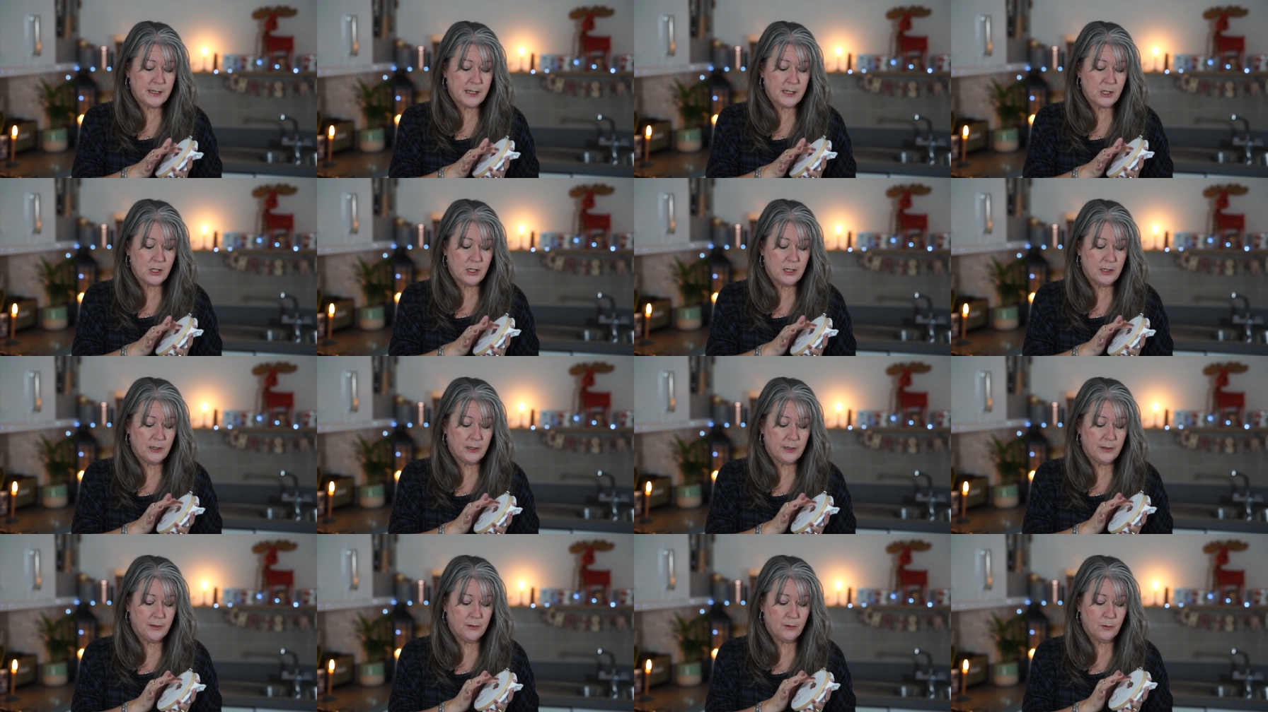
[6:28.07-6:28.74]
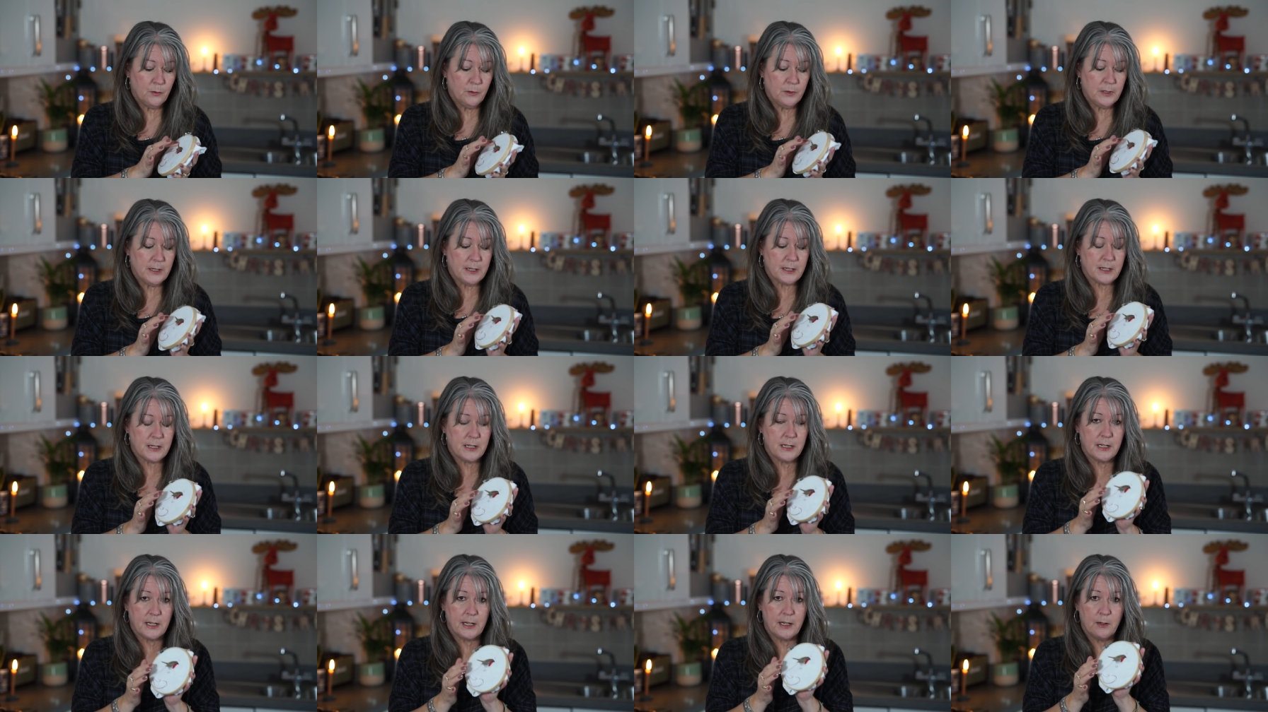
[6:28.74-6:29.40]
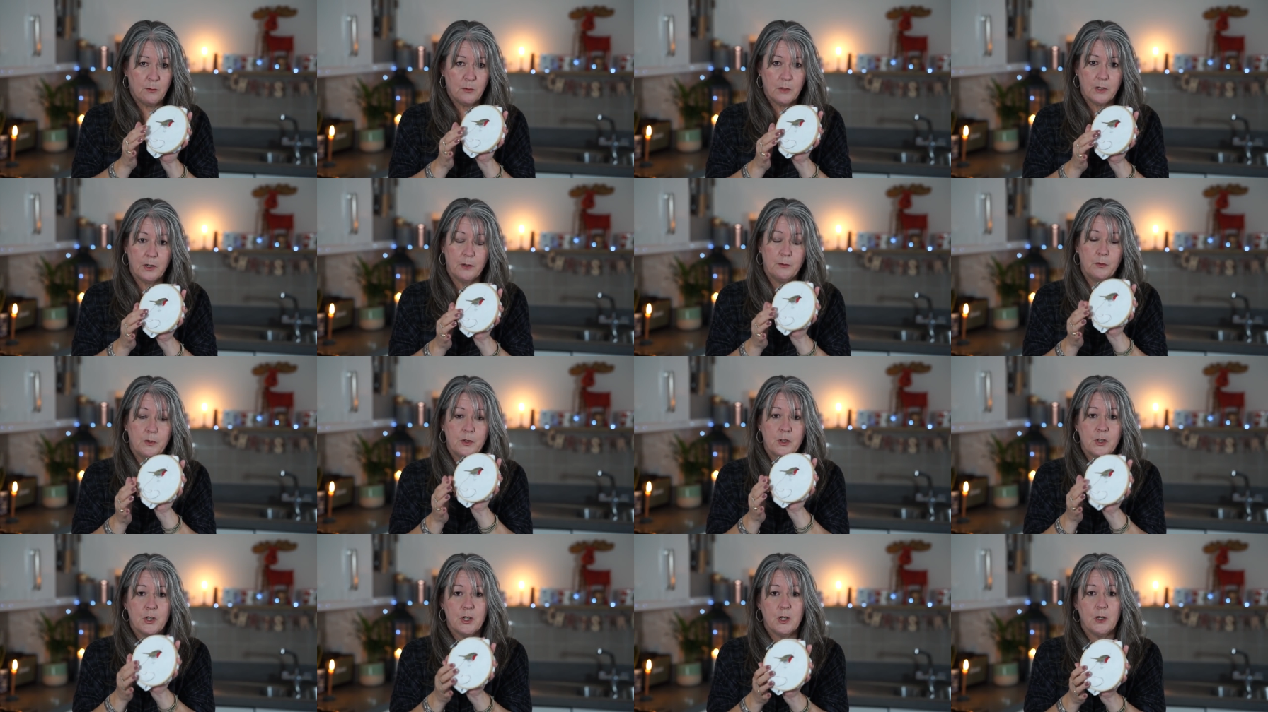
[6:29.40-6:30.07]
actually, I thought yesterday what I
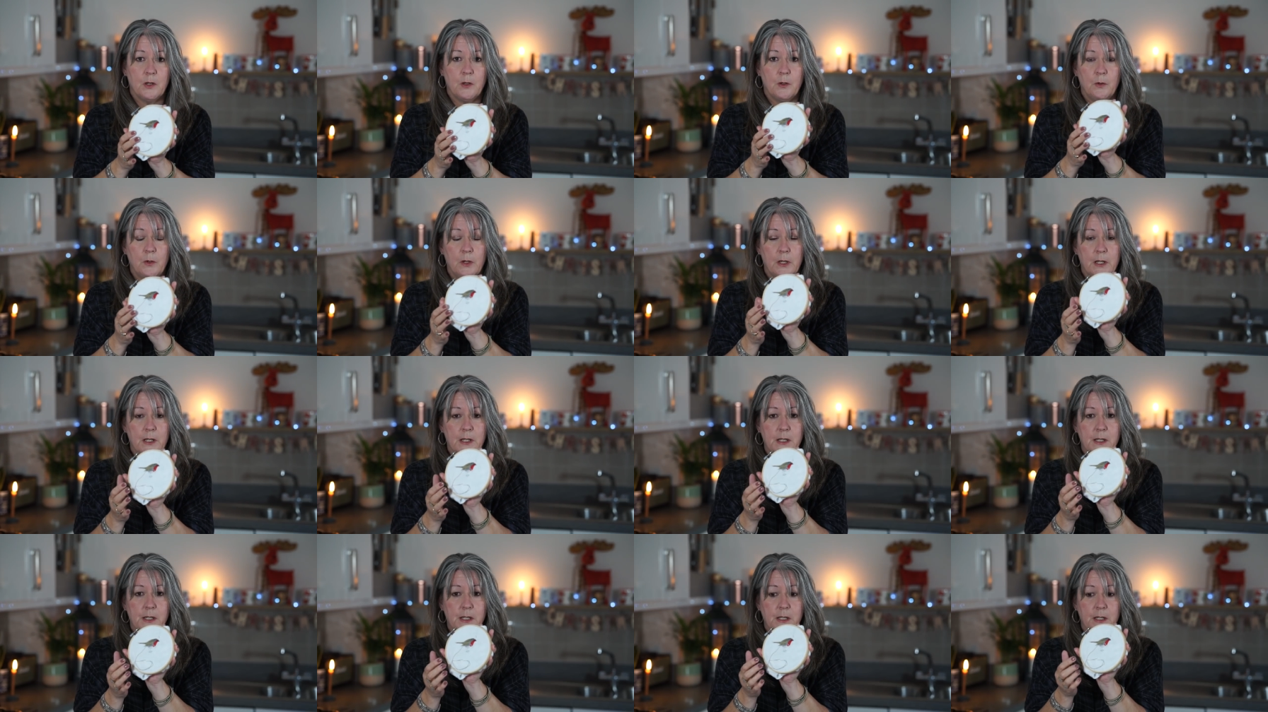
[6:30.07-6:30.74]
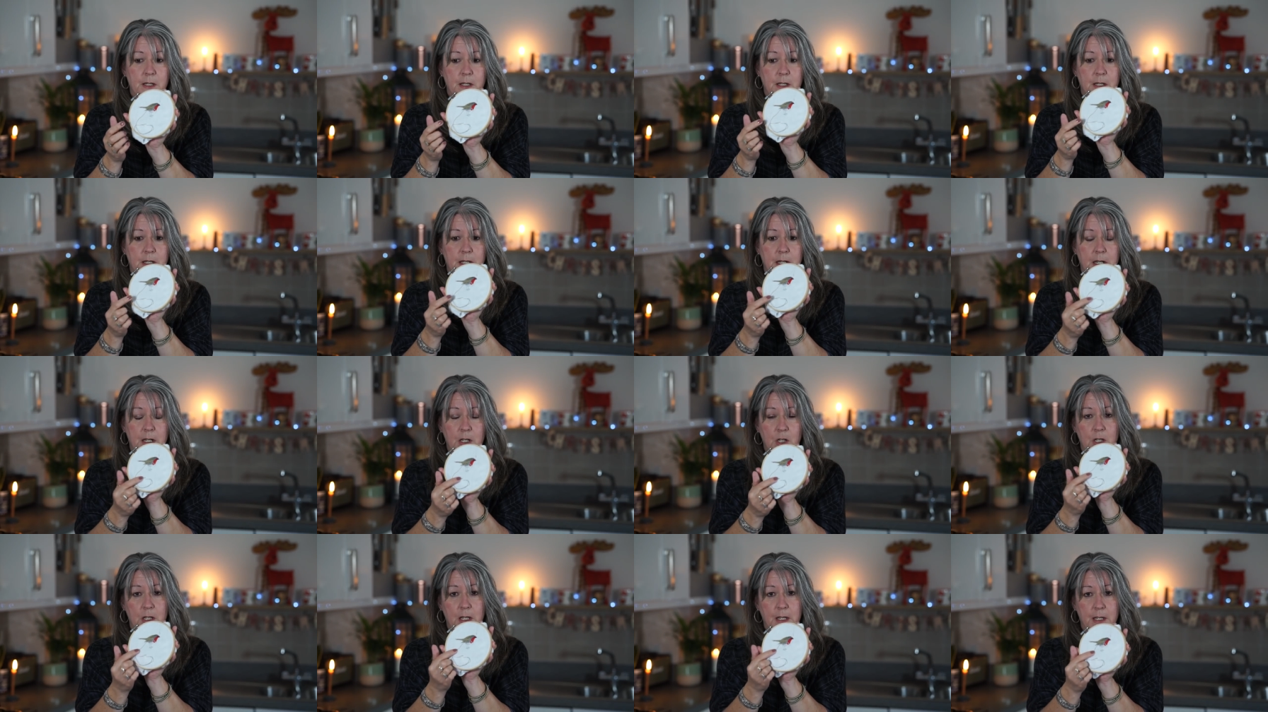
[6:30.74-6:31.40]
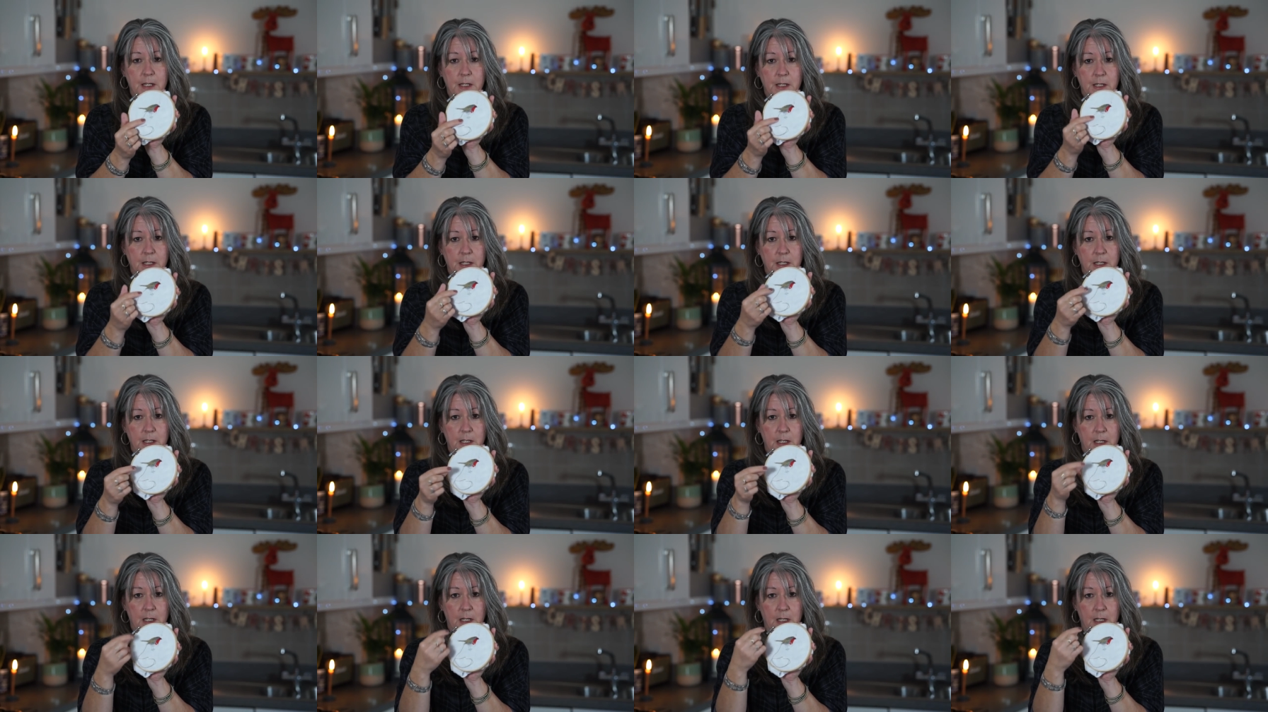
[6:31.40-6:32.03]
would do is stitch this